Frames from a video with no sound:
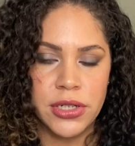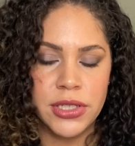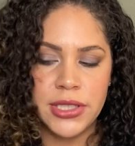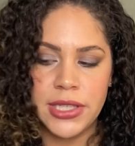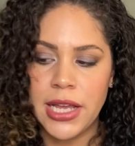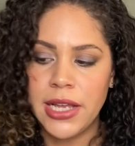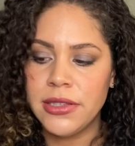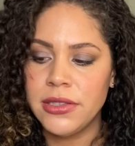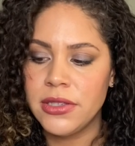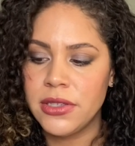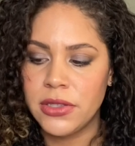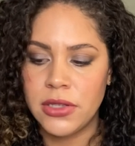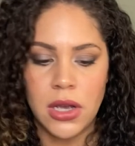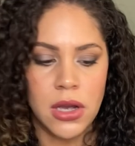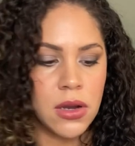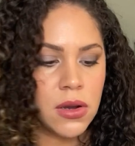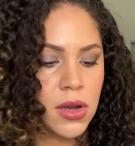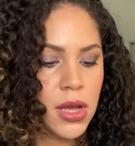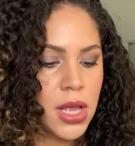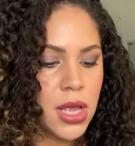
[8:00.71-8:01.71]
scents.
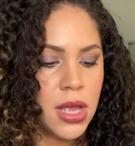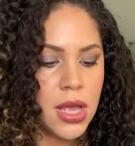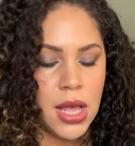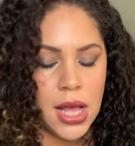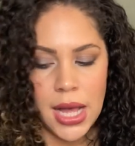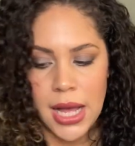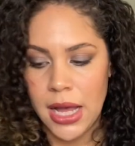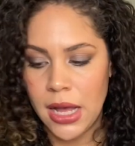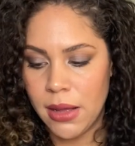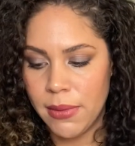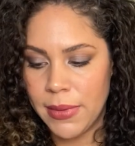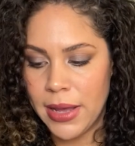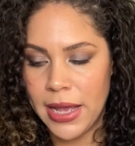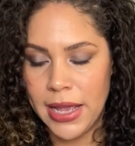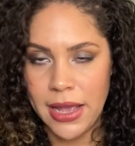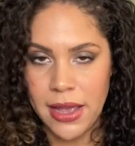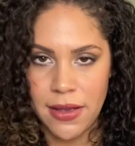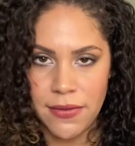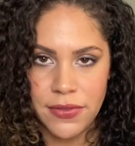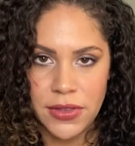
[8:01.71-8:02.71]
So I
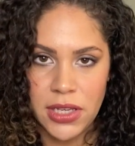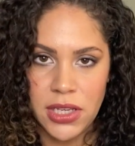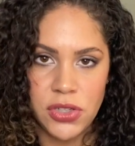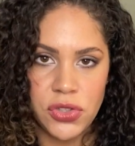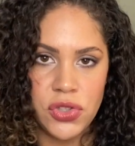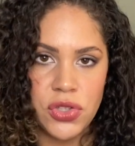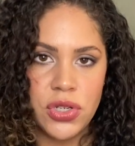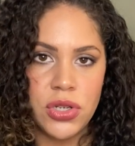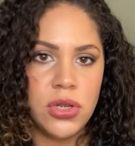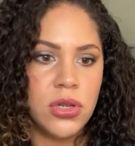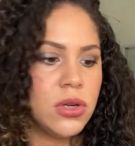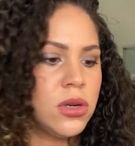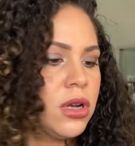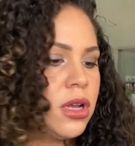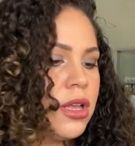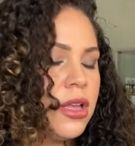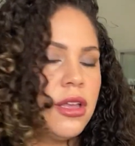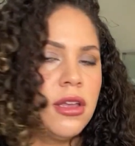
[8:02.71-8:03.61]
have these two.